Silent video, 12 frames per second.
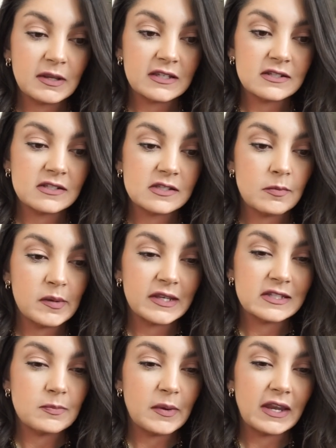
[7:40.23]
because it's the
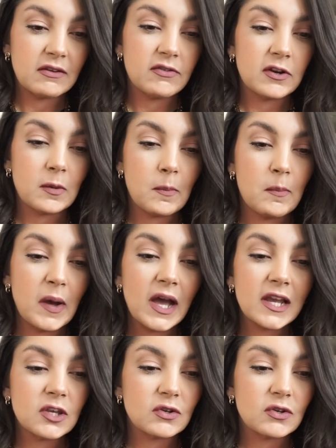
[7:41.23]
biggest bang for your buck.